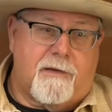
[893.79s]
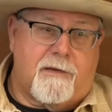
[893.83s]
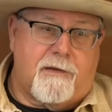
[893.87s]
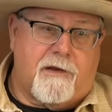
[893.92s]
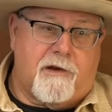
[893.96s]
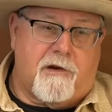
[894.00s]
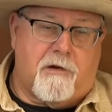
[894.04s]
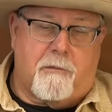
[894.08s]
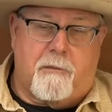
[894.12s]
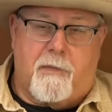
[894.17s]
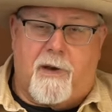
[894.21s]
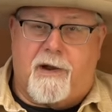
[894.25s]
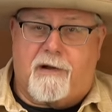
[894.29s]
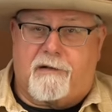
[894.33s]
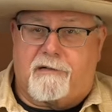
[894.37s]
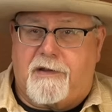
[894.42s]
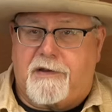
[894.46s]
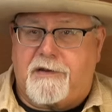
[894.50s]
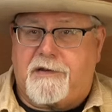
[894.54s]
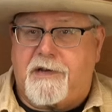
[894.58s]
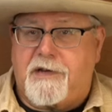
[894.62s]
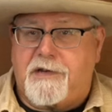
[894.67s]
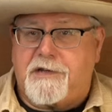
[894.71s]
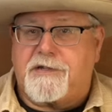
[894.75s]
you know, Model
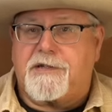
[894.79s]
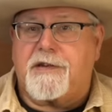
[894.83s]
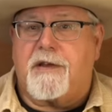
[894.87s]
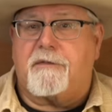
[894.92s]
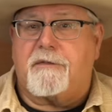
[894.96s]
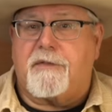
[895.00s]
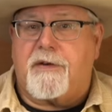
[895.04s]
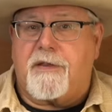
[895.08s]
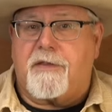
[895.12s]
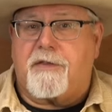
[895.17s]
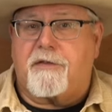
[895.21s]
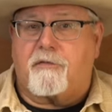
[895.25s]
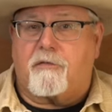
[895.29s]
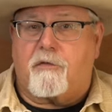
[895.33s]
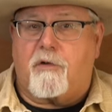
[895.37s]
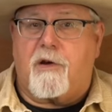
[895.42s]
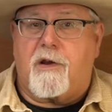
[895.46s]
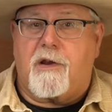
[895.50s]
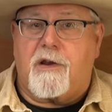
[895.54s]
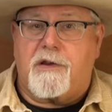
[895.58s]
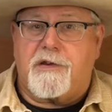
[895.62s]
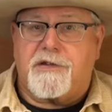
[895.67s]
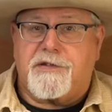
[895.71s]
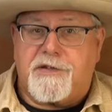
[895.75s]

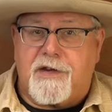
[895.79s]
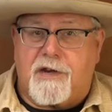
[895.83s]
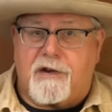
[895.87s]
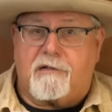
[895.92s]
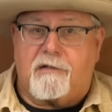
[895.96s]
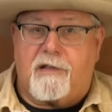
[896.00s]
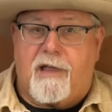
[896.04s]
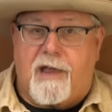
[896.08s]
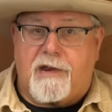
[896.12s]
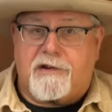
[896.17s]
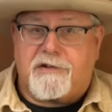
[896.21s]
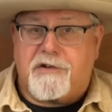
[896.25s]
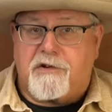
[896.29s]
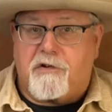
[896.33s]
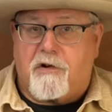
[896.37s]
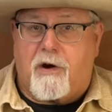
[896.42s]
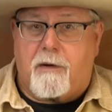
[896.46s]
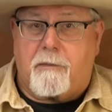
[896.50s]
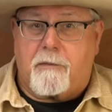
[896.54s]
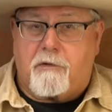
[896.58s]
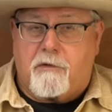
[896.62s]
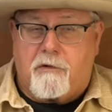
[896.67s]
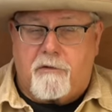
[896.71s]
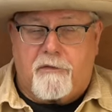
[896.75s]
1873 single-action
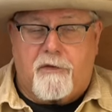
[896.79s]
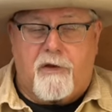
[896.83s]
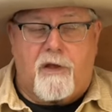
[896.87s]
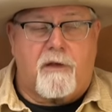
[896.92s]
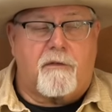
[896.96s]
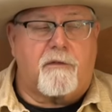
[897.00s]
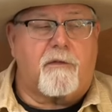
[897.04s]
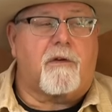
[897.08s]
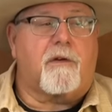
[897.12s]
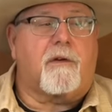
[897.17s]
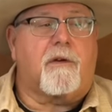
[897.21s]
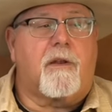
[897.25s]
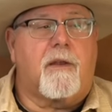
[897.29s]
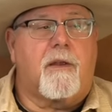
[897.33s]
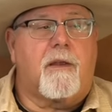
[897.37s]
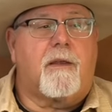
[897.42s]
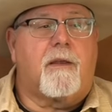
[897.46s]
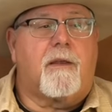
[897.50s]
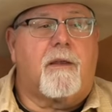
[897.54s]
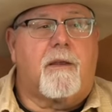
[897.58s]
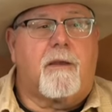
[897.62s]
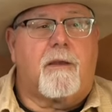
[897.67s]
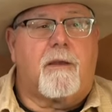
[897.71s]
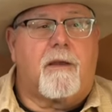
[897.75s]
Army revolver
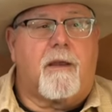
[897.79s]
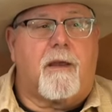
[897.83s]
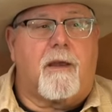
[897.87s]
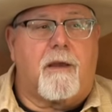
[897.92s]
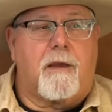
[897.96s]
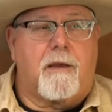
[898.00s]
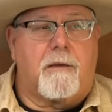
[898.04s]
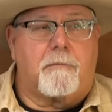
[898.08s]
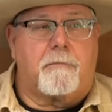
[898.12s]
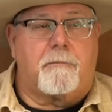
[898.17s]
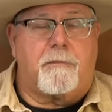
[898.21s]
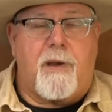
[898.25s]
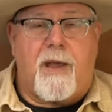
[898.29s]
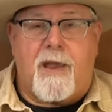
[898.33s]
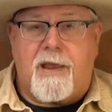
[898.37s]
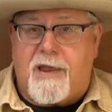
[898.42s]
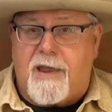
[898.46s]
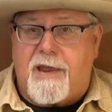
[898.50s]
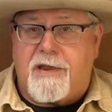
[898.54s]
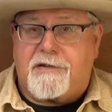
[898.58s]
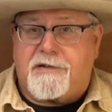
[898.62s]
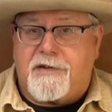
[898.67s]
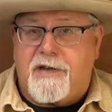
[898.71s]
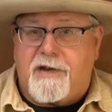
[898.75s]
by
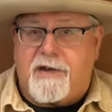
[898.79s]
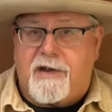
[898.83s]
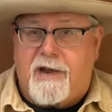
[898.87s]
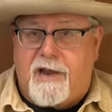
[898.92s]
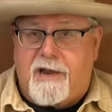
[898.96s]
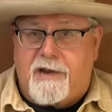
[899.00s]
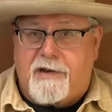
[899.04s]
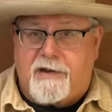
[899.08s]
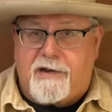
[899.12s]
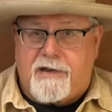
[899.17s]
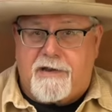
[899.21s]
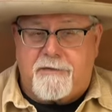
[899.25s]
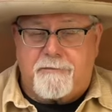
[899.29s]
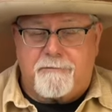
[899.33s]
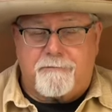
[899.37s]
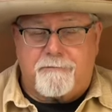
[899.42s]
1880.